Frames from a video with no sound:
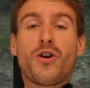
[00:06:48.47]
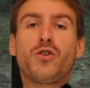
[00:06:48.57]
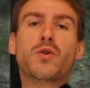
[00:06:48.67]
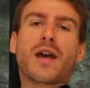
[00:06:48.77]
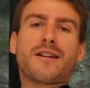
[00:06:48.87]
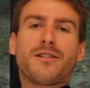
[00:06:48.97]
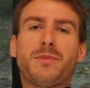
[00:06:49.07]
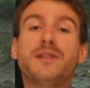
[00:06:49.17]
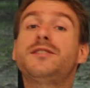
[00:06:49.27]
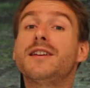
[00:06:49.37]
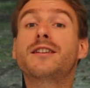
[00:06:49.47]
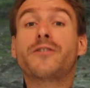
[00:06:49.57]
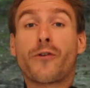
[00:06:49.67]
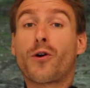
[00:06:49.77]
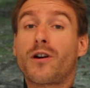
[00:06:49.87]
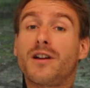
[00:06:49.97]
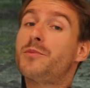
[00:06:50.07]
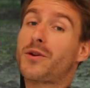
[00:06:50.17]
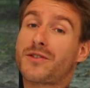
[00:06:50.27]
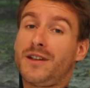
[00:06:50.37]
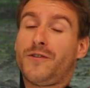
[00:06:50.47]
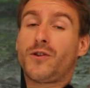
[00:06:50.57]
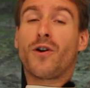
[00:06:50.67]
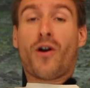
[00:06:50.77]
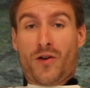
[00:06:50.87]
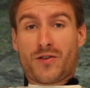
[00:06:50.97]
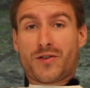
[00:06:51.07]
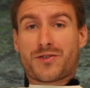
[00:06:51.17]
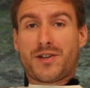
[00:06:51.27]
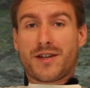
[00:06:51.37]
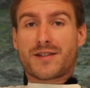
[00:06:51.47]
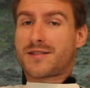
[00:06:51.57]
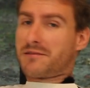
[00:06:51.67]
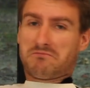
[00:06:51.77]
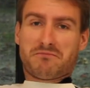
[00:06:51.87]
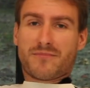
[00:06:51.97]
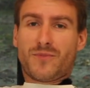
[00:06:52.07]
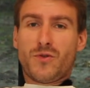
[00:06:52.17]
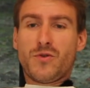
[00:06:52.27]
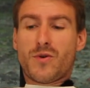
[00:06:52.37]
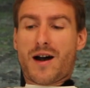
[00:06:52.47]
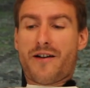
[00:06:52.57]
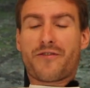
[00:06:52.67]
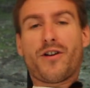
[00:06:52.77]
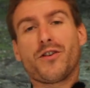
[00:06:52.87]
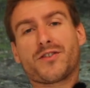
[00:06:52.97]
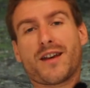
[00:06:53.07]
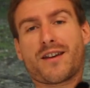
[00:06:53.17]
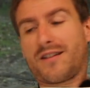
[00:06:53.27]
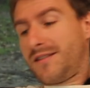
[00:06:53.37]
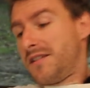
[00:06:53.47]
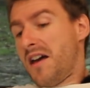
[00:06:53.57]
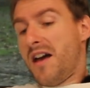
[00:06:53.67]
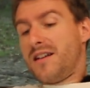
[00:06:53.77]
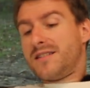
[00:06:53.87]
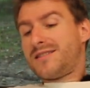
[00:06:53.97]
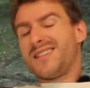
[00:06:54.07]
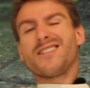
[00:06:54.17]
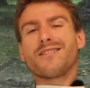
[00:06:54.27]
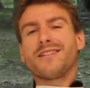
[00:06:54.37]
You cannot be 6'4", but if you're under 6, you have a second single